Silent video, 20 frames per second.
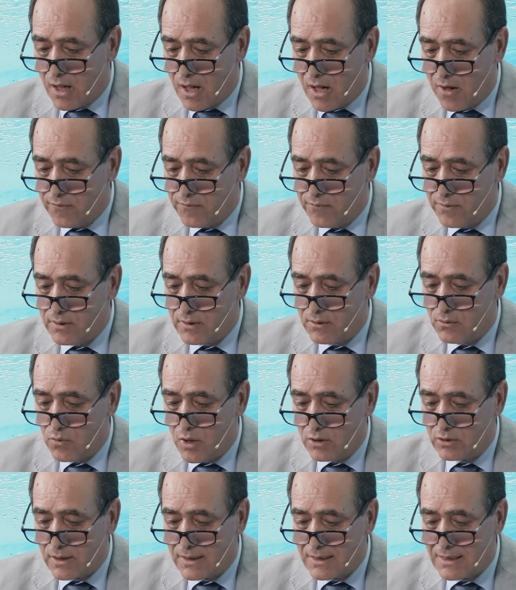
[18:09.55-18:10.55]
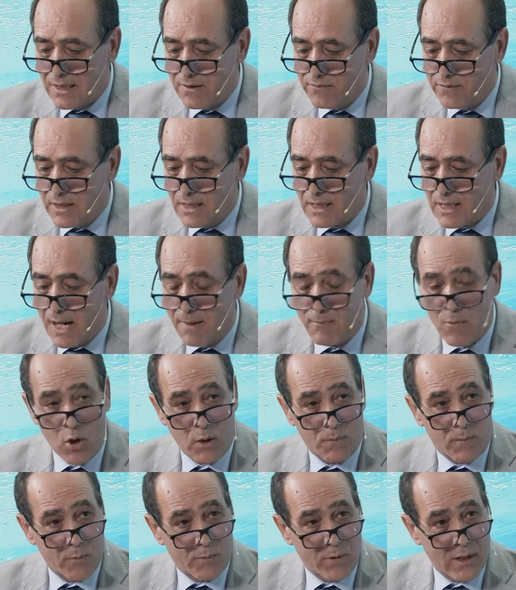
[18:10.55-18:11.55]
of water saving
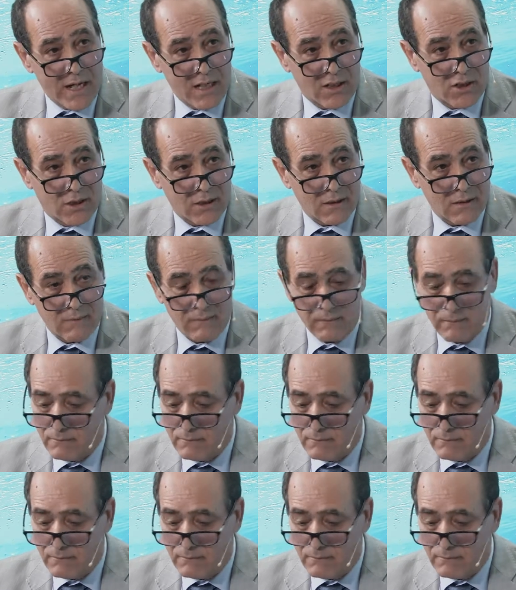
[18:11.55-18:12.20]
among population.